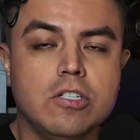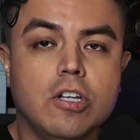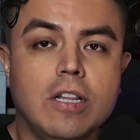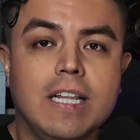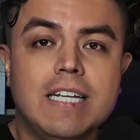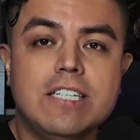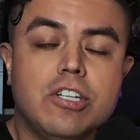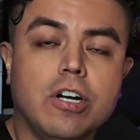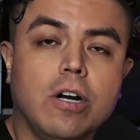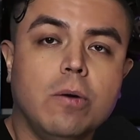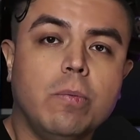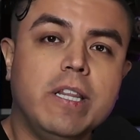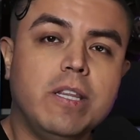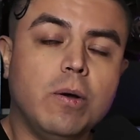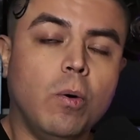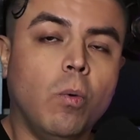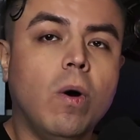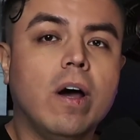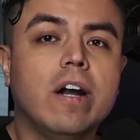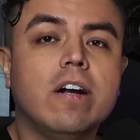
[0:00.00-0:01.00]
So let's start
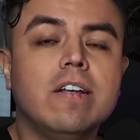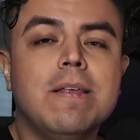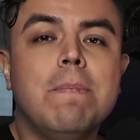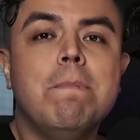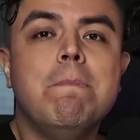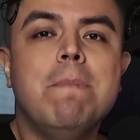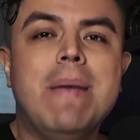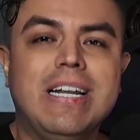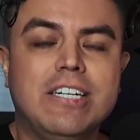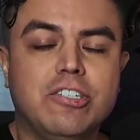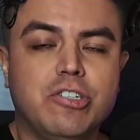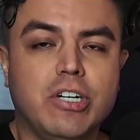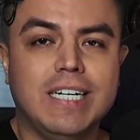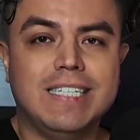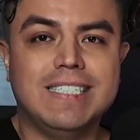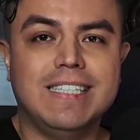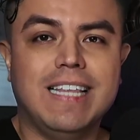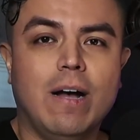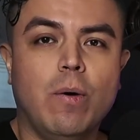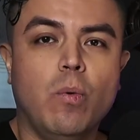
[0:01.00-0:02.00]
with what are the
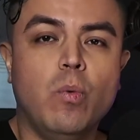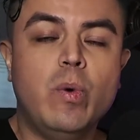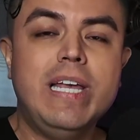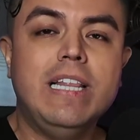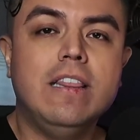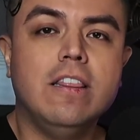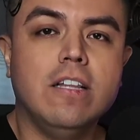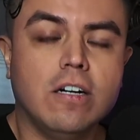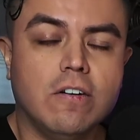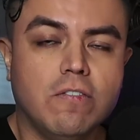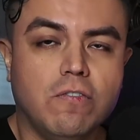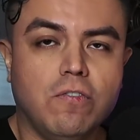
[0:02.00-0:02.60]
metrics that we look